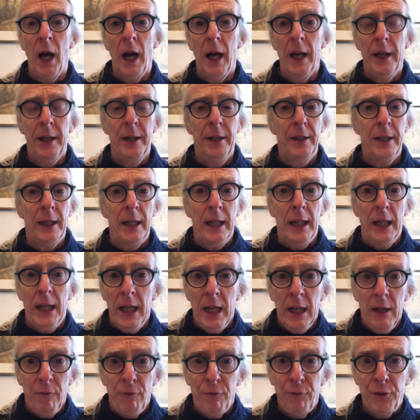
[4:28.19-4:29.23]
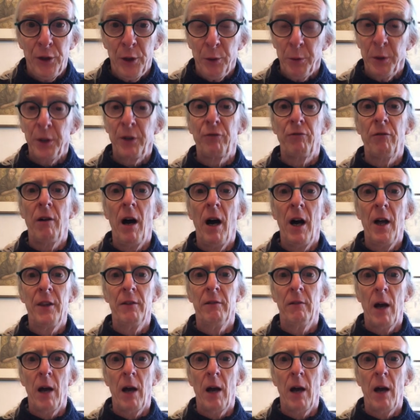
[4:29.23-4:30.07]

and if you would rather